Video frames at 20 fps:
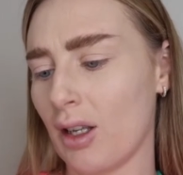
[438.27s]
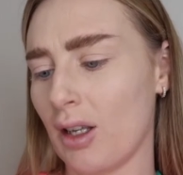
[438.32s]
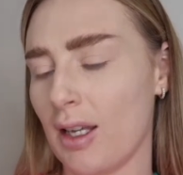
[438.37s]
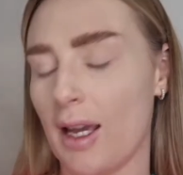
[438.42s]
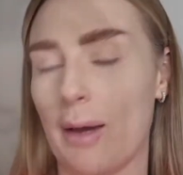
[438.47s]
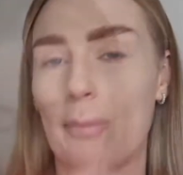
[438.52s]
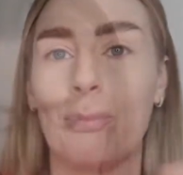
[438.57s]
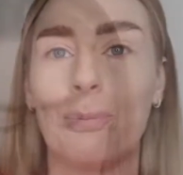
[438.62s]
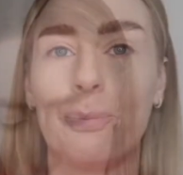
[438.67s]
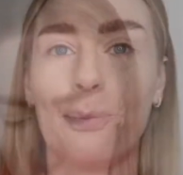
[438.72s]

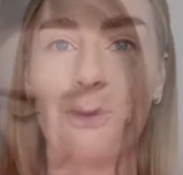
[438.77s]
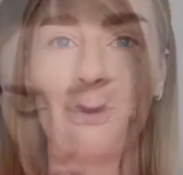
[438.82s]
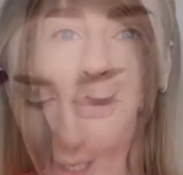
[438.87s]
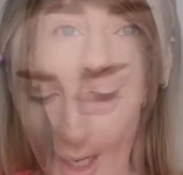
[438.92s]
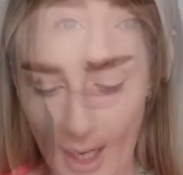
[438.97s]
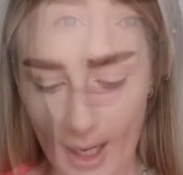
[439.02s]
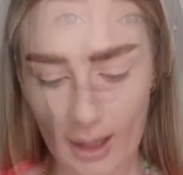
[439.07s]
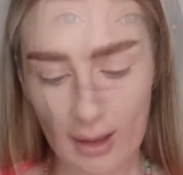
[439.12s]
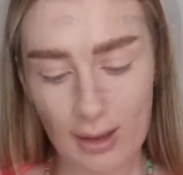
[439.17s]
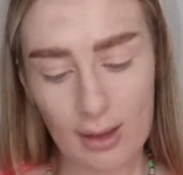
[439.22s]
Yeah. So the
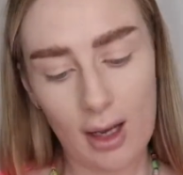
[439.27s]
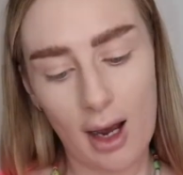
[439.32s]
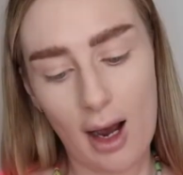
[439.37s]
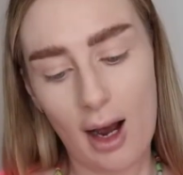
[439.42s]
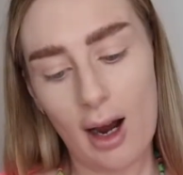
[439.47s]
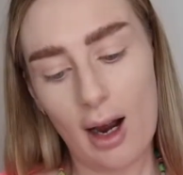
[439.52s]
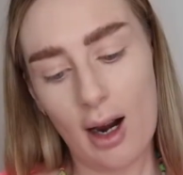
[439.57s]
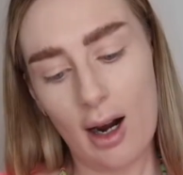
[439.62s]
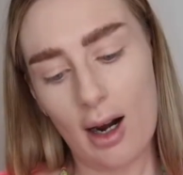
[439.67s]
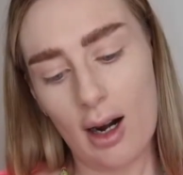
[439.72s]
shades
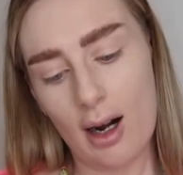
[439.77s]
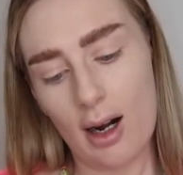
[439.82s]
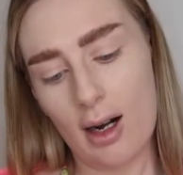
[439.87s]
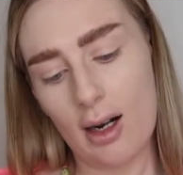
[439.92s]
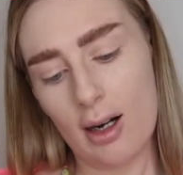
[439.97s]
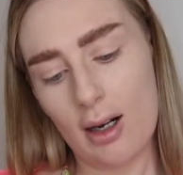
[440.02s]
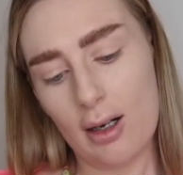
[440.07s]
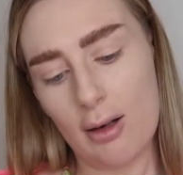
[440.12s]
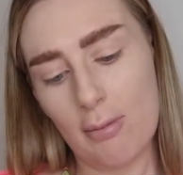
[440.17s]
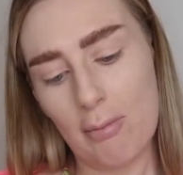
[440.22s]

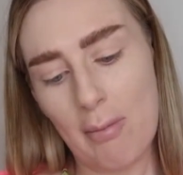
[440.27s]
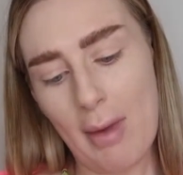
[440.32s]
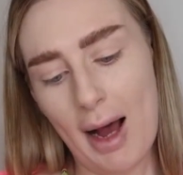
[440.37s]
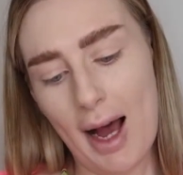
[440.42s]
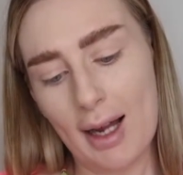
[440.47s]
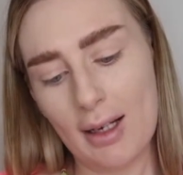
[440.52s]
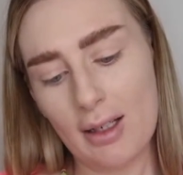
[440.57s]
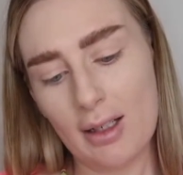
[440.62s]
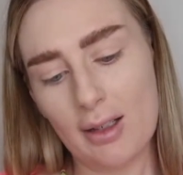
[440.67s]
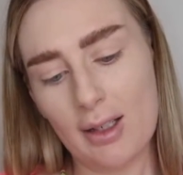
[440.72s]
are
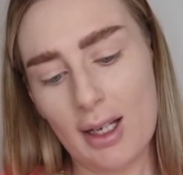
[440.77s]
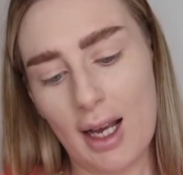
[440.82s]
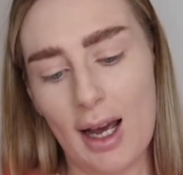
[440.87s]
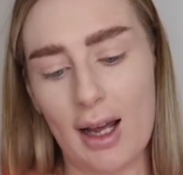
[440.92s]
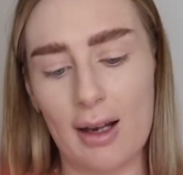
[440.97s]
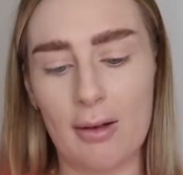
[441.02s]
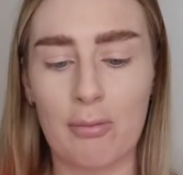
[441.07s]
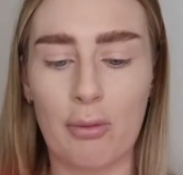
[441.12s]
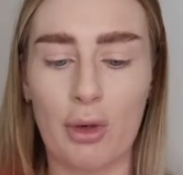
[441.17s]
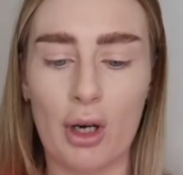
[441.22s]
matte
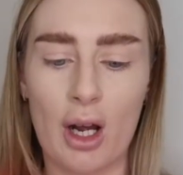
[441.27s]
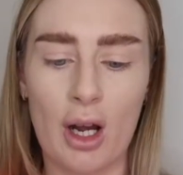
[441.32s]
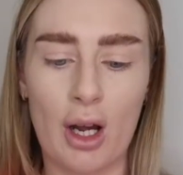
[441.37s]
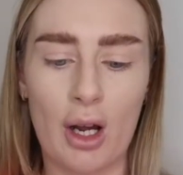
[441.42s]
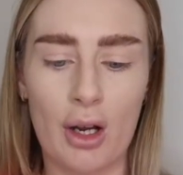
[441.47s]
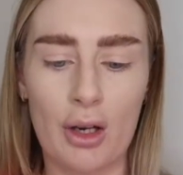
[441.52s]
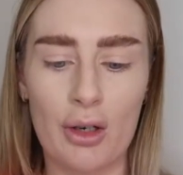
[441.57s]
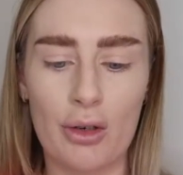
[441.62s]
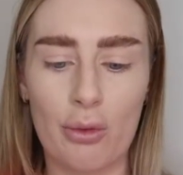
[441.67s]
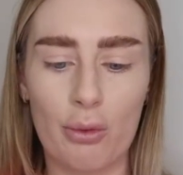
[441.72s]
tan
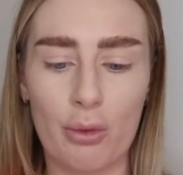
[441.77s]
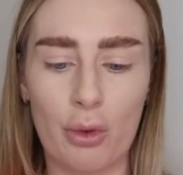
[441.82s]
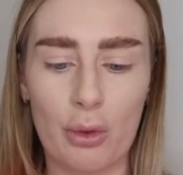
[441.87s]
brown,